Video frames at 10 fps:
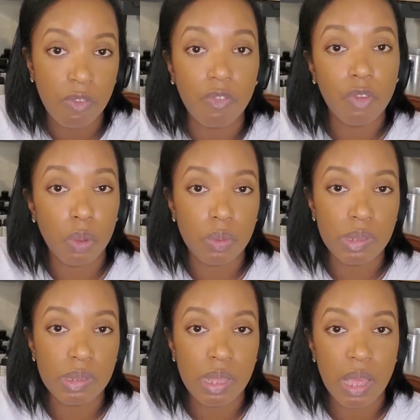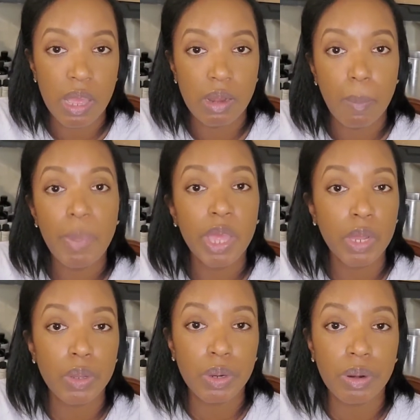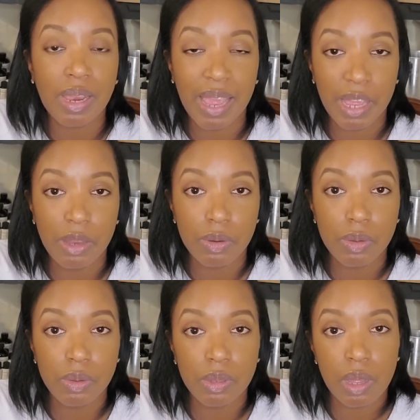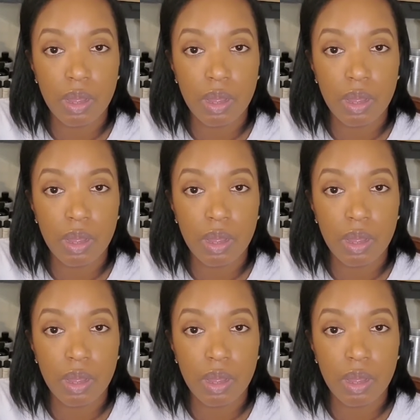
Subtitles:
vaults and pillar candles.